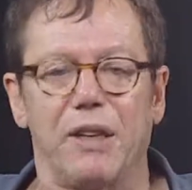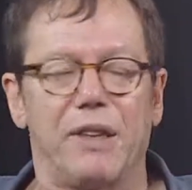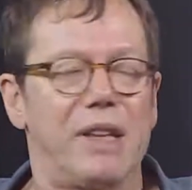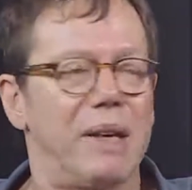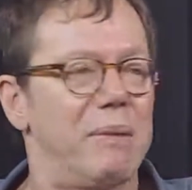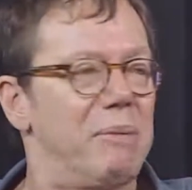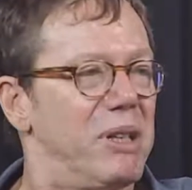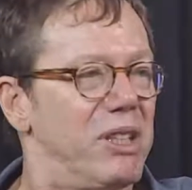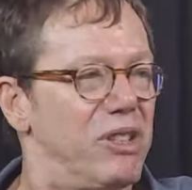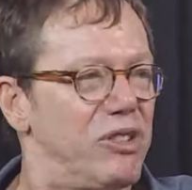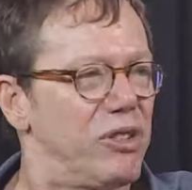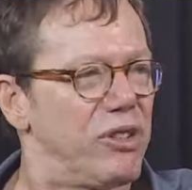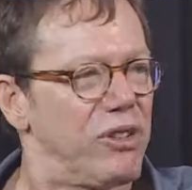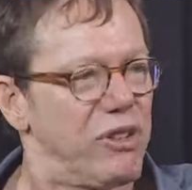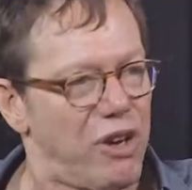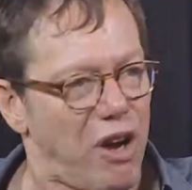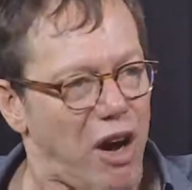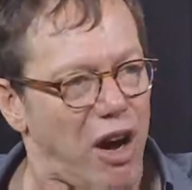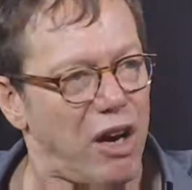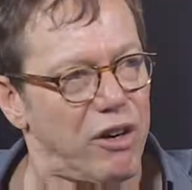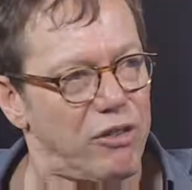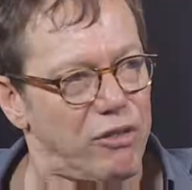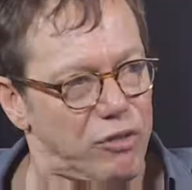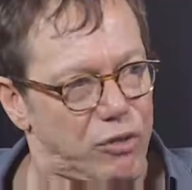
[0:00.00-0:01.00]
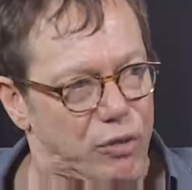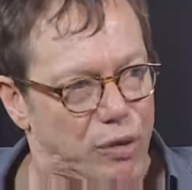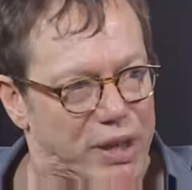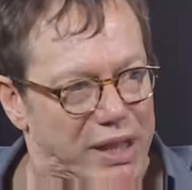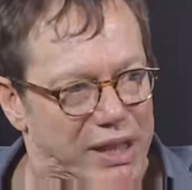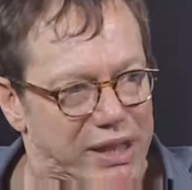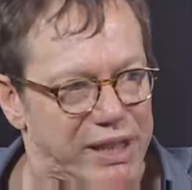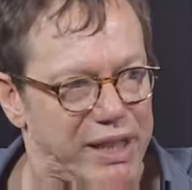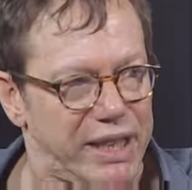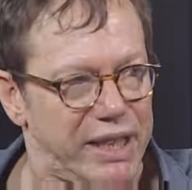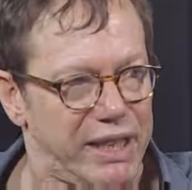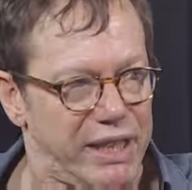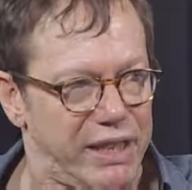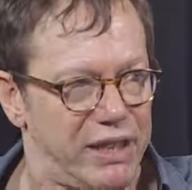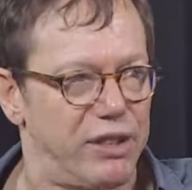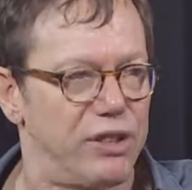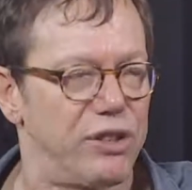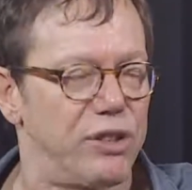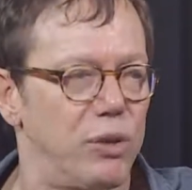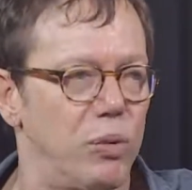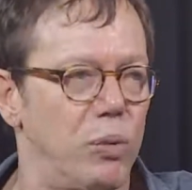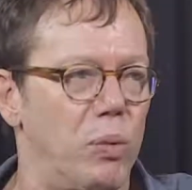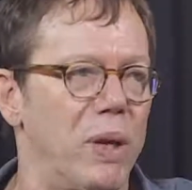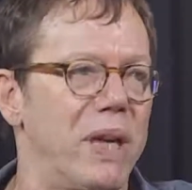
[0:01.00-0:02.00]
That means you're not really
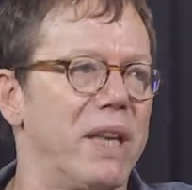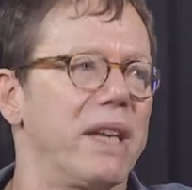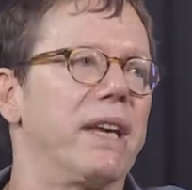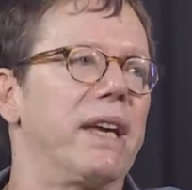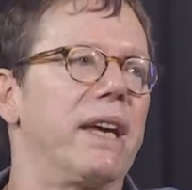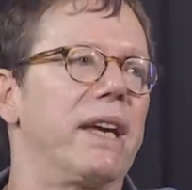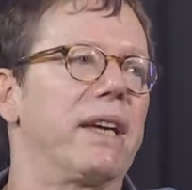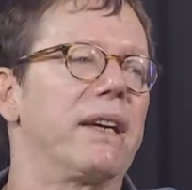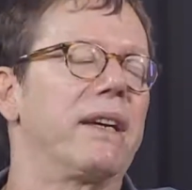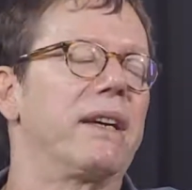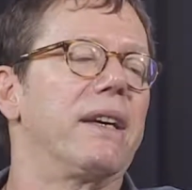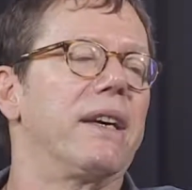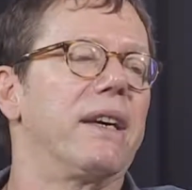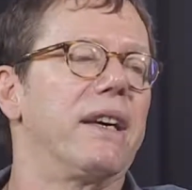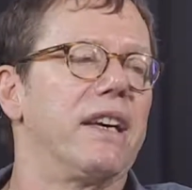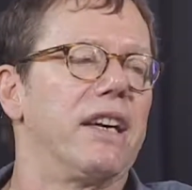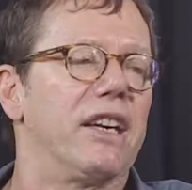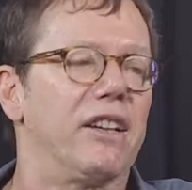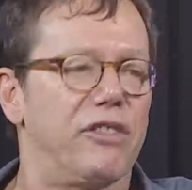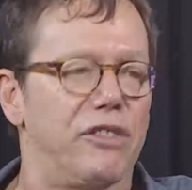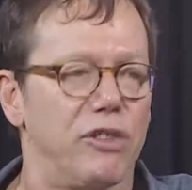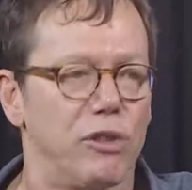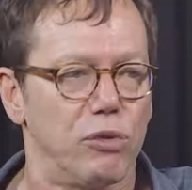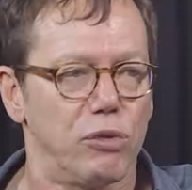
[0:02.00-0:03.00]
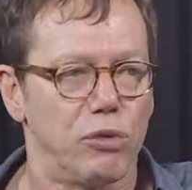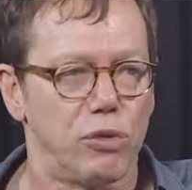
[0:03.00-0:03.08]
into winning. If you